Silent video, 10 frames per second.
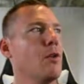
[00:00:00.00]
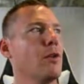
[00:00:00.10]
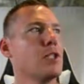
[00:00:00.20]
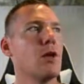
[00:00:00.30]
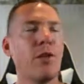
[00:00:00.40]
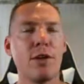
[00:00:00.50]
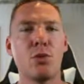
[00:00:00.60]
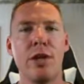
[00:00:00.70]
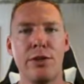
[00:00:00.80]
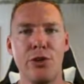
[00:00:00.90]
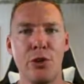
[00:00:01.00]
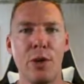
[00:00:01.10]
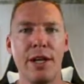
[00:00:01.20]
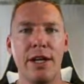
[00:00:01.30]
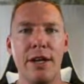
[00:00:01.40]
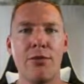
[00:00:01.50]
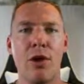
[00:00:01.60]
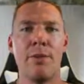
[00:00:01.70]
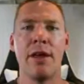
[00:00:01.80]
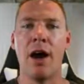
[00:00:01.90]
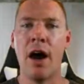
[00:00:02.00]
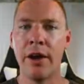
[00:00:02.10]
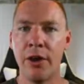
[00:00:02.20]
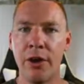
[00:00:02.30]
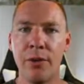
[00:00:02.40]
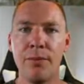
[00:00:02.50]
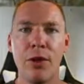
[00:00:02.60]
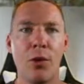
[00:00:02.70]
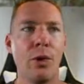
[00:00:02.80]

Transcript: Well, there's other things we can do. We can keyframe the audio.